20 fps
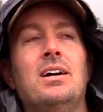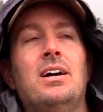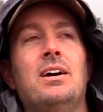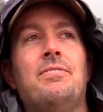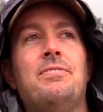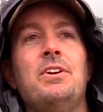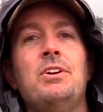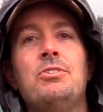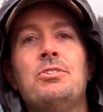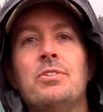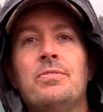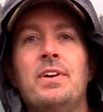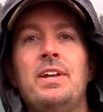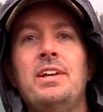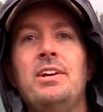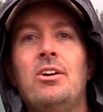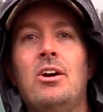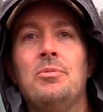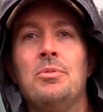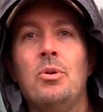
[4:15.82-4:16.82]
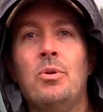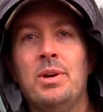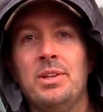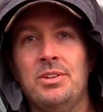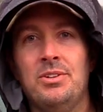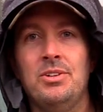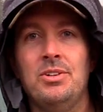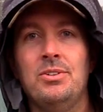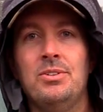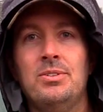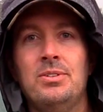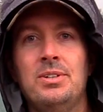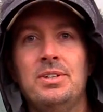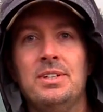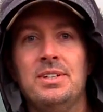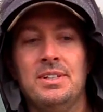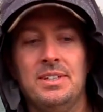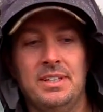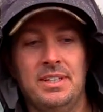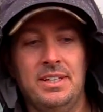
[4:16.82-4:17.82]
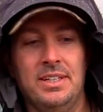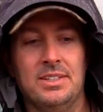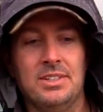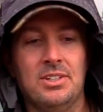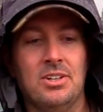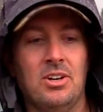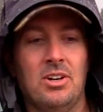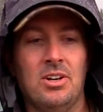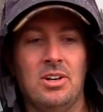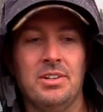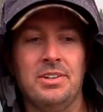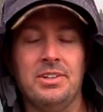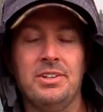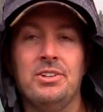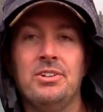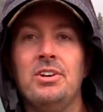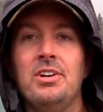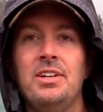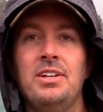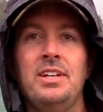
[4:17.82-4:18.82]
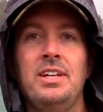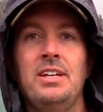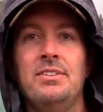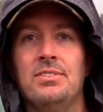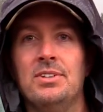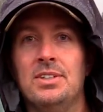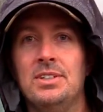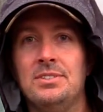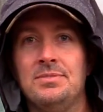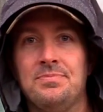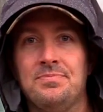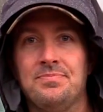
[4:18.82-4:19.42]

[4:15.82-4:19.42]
A future video I'm going to do is called Good and Evil,